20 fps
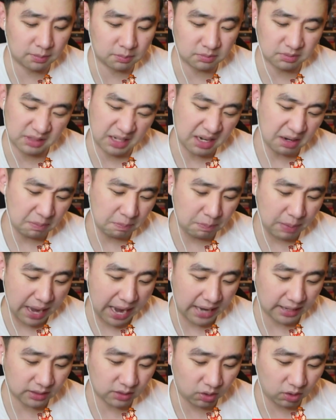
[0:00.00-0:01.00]
Not a
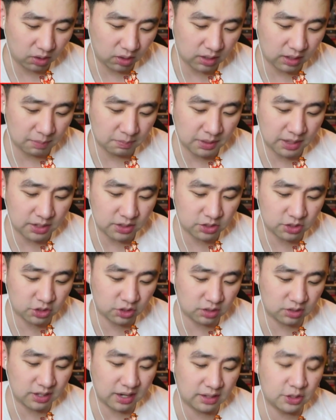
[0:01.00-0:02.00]
bad card. I'm not
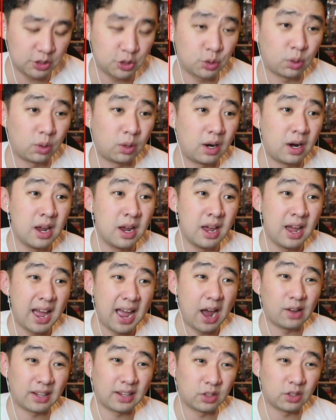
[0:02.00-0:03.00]
entirely sure
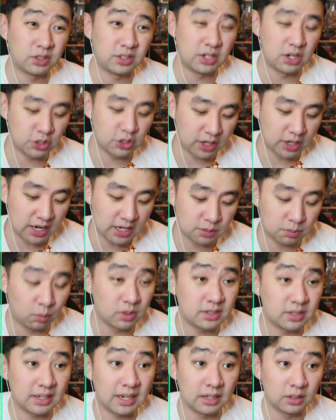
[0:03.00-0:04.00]
how that'll synergize, but
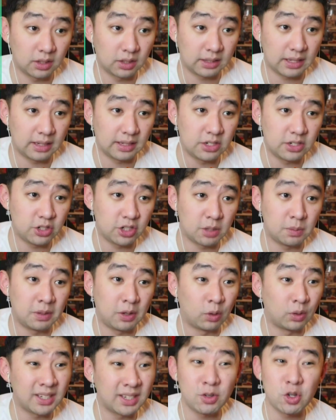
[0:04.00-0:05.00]
once again, look at that, ladies and gentlemen. They
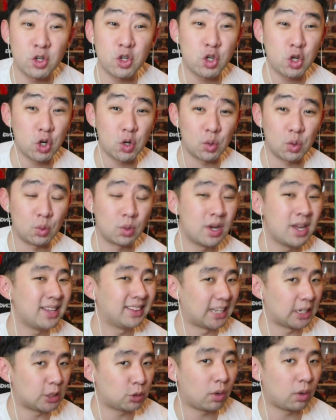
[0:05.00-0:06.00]
only give you 2.
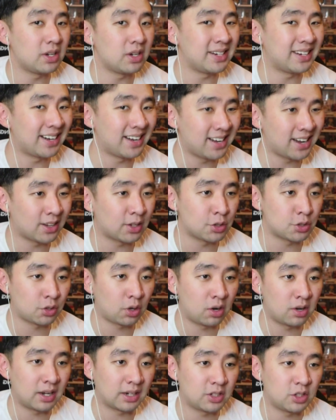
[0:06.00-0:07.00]
That's why you need another starter
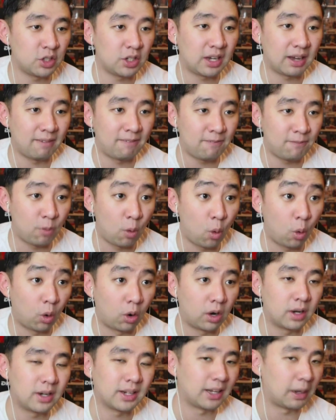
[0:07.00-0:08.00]
deck till you got
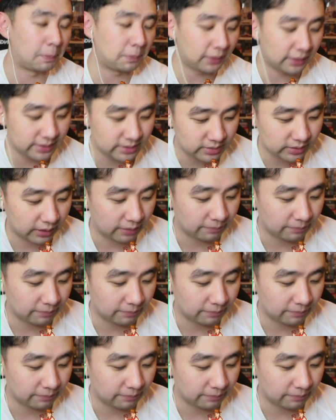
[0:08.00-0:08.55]
4 to get a playset.